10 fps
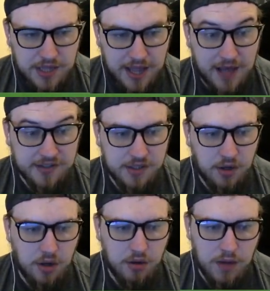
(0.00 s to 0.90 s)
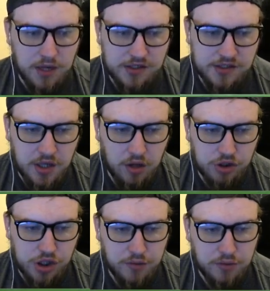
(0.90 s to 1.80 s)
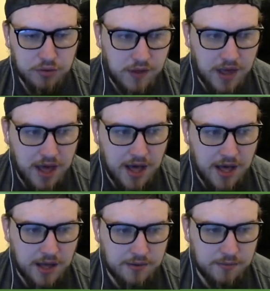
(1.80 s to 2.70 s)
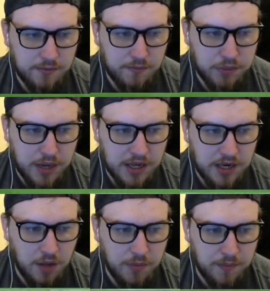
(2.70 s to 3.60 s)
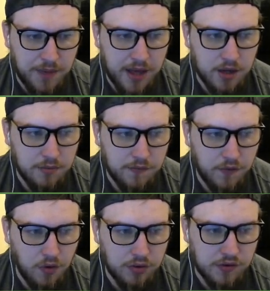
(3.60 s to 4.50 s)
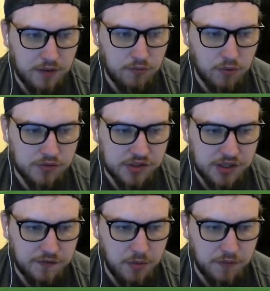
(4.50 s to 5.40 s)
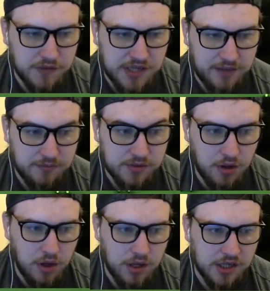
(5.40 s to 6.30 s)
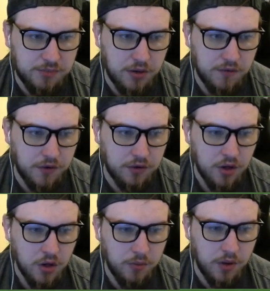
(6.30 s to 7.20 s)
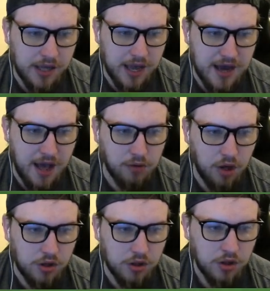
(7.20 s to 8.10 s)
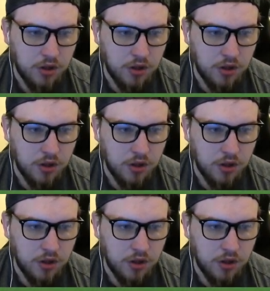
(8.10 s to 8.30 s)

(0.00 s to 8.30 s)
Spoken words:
Diaz, oh, well in Sionchu. They are playing a little bit better coming forward than what we've seen from other teams. Oh, that's beautiful. But again, now look.